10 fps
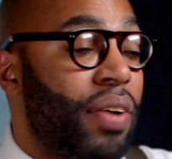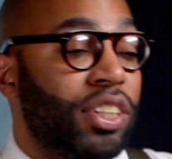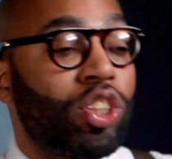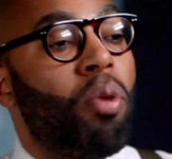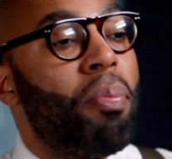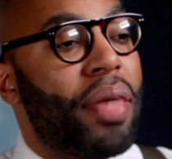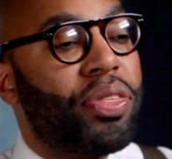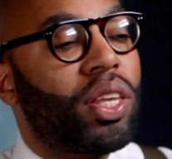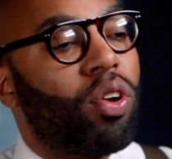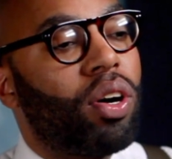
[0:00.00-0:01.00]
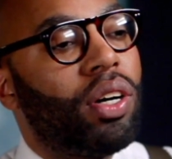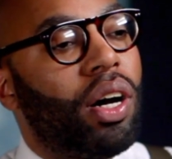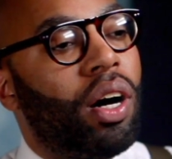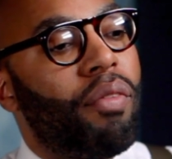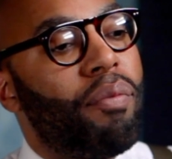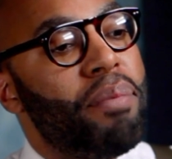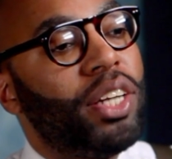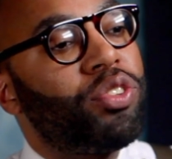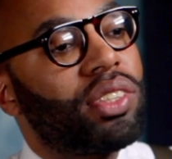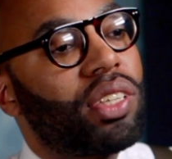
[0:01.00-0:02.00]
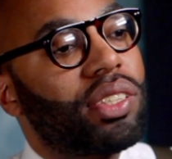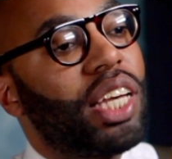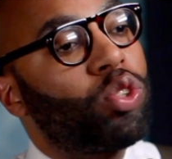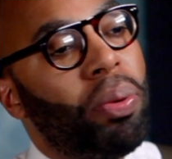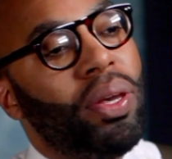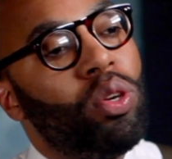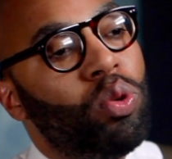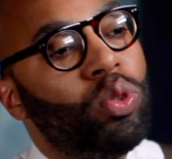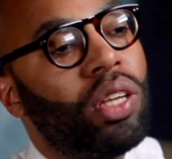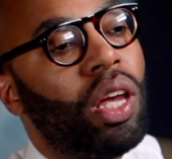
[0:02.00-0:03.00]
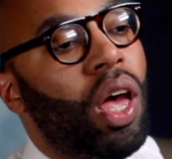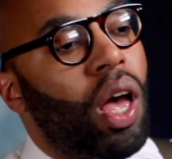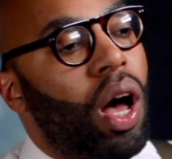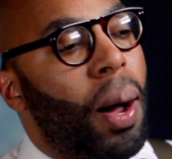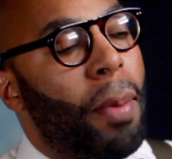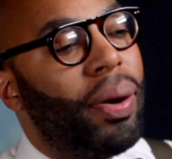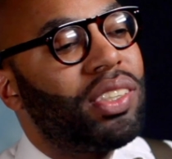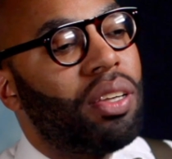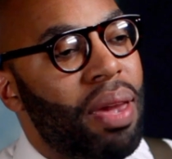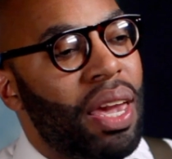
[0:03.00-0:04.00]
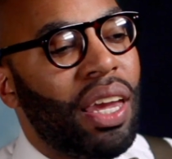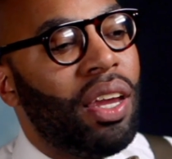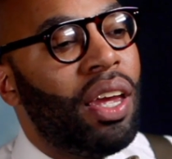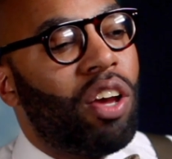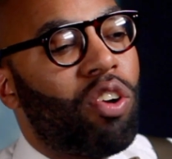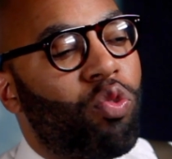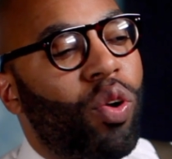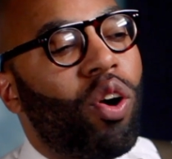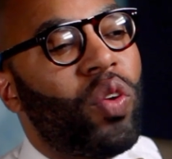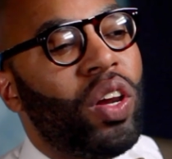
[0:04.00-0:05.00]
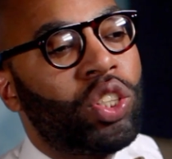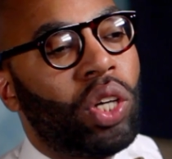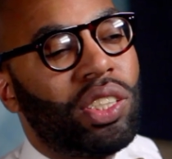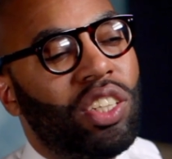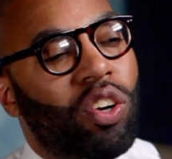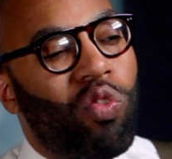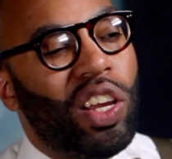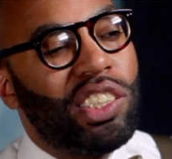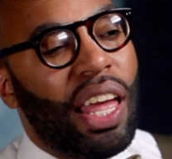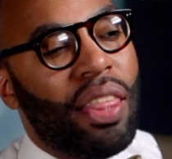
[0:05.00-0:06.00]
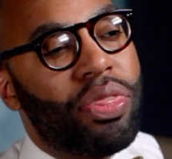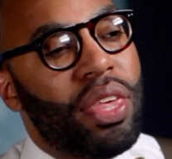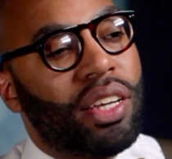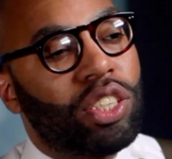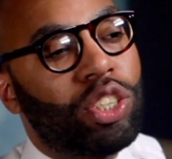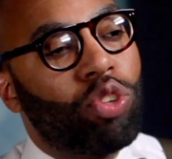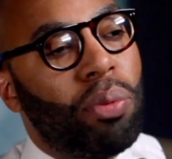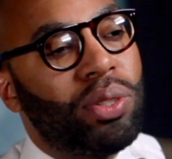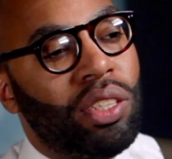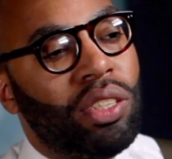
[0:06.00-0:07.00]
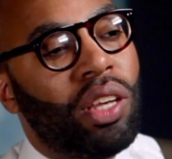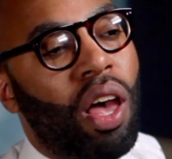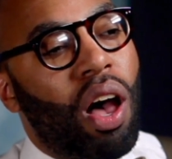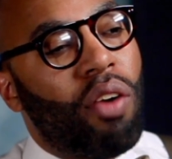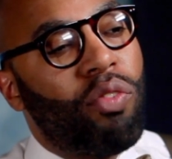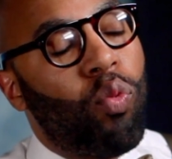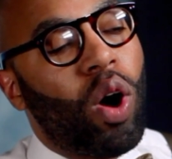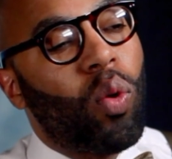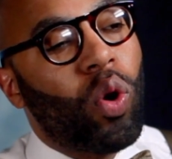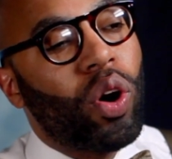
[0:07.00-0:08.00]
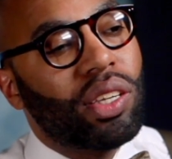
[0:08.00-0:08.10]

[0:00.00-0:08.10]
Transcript: Conventional methods for uh, measuring success will be used, um, but to me, real research is in the rich and thick descriptions of what